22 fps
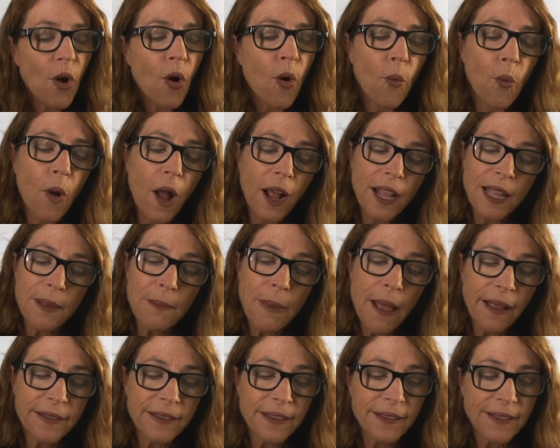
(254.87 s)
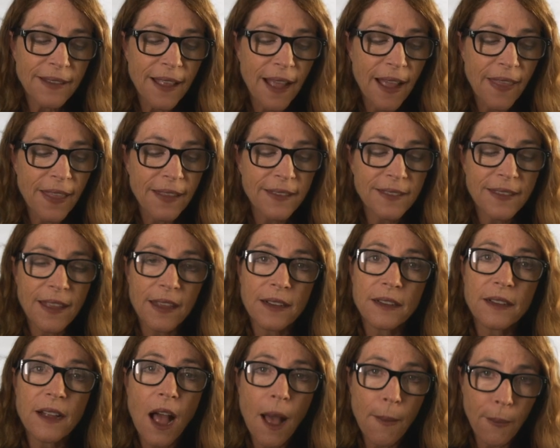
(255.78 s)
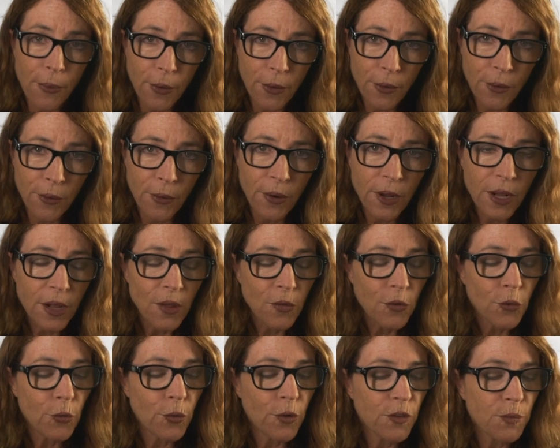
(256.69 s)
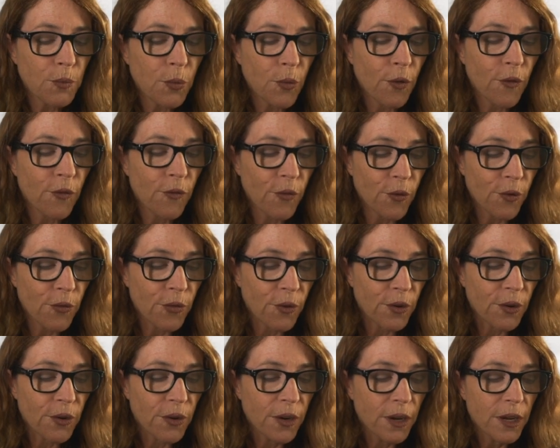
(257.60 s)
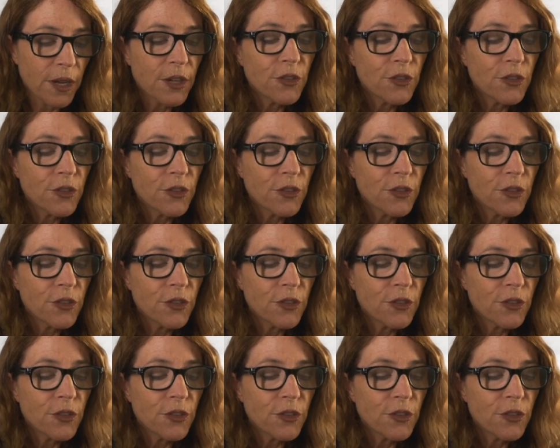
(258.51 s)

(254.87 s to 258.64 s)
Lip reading: or walking past a sign that said kapu to explore further,